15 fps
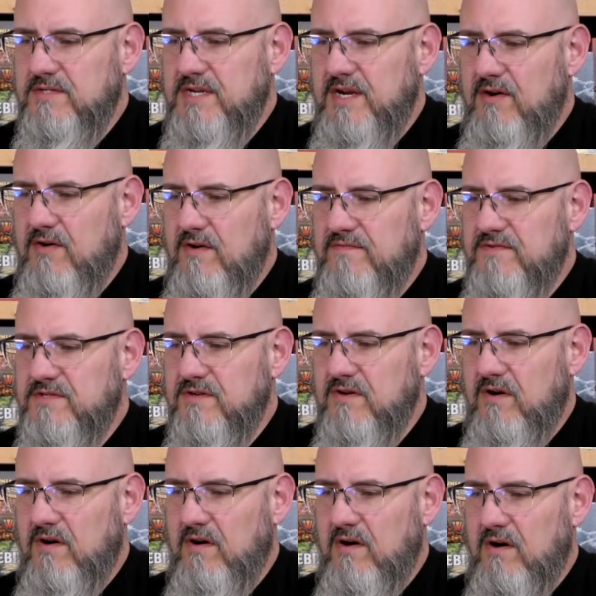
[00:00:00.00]
Tariffs
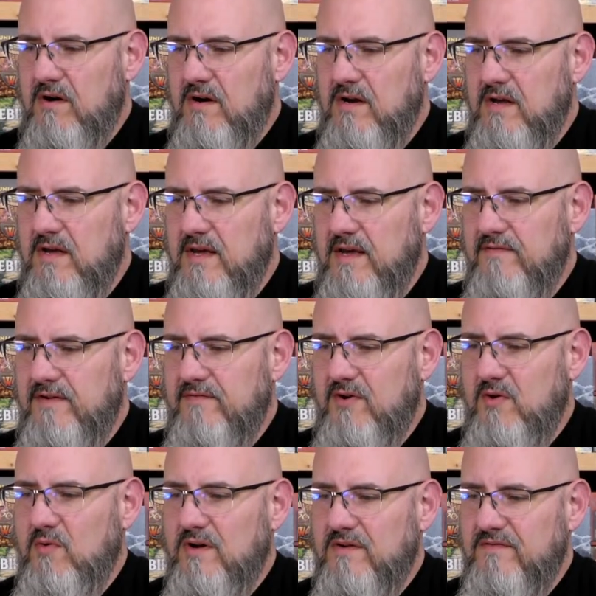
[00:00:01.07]
have
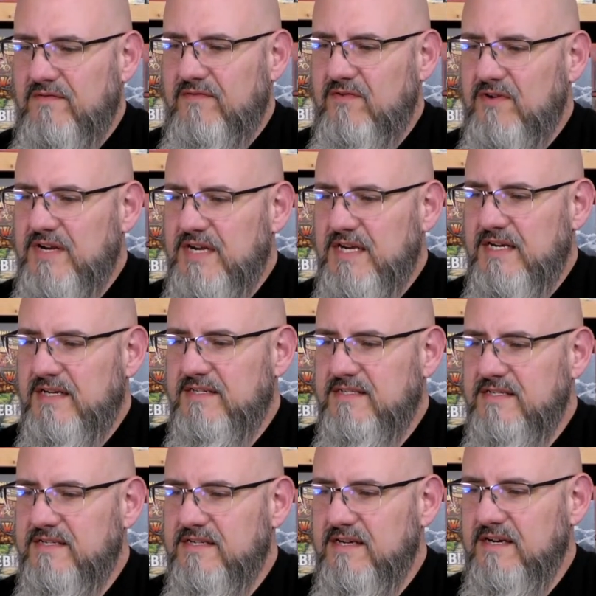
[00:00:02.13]
everyone
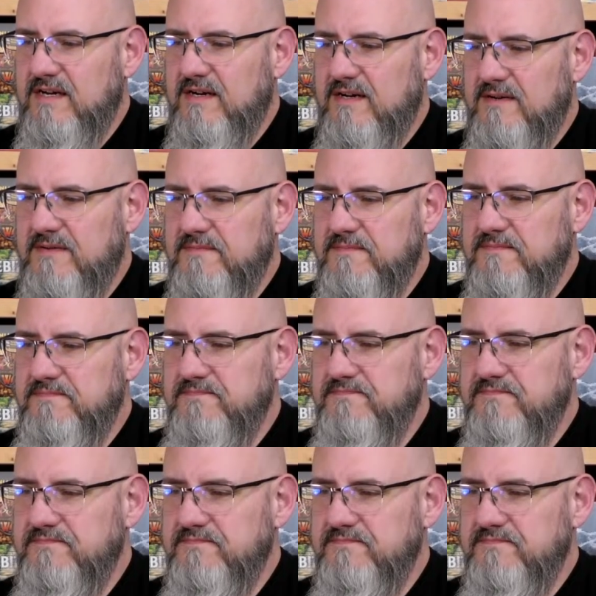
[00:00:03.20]
freaked. All